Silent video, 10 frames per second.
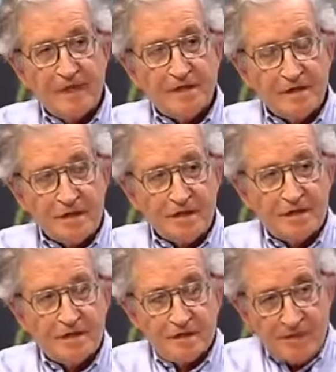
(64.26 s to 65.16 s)

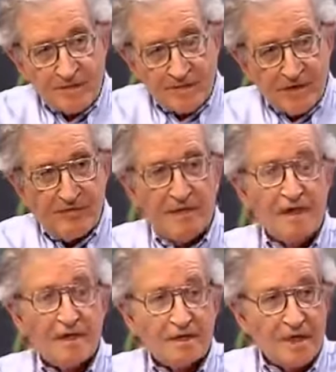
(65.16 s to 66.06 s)
Indonesia, strip off
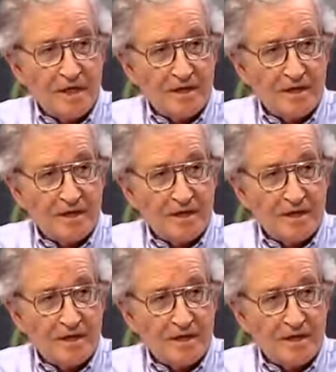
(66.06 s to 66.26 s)
the outer